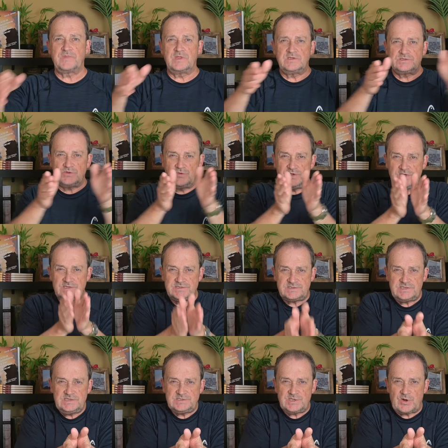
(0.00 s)
So he
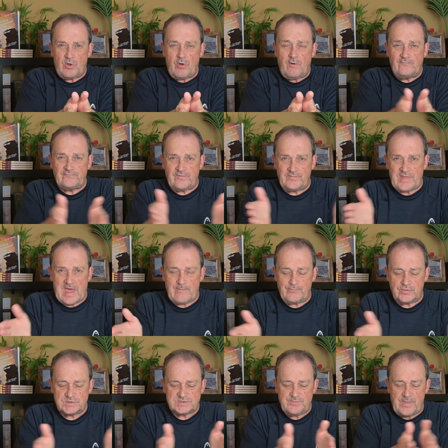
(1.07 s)
sees it all from that
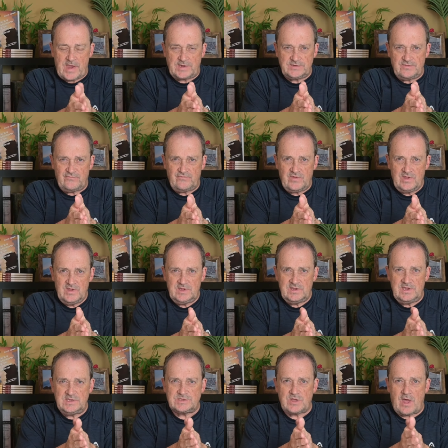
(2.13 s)
perspective.
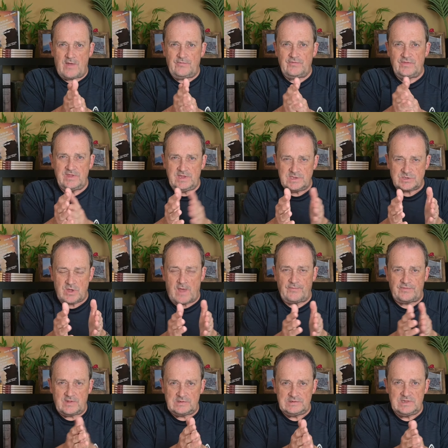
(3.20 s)
He's got, he's got
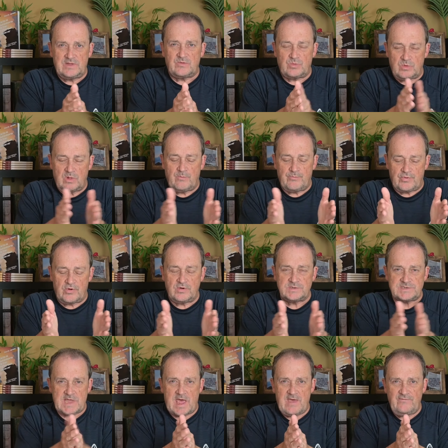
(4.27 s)
the literal bird's
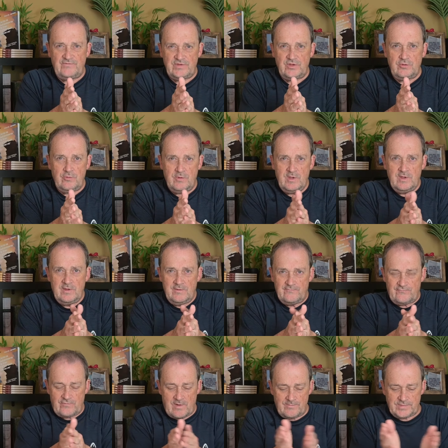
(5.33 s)
eye view
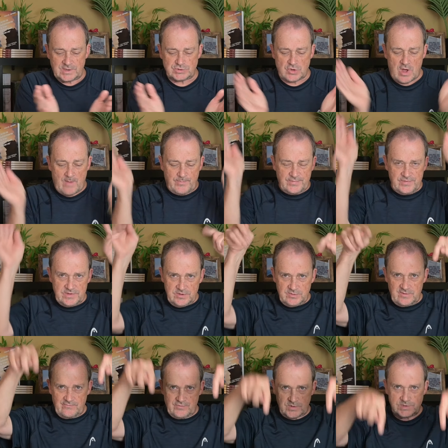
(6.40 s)
from the top of the
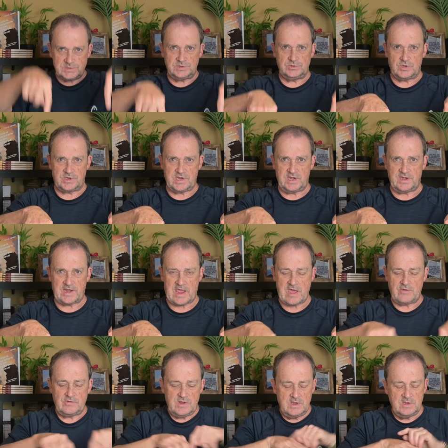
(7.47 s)
universe looking
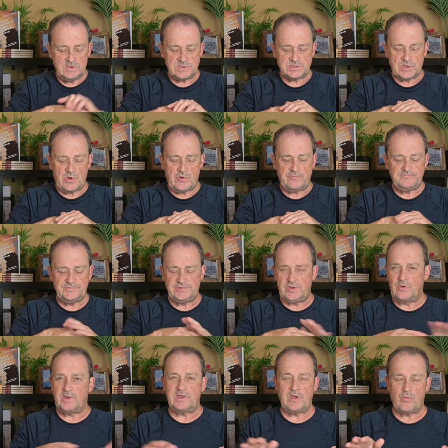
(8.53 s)
down. So
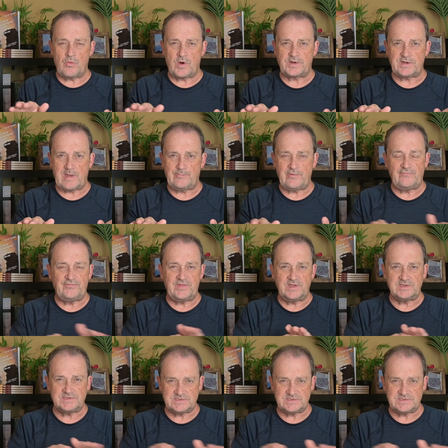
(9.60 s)
don't get worked up if things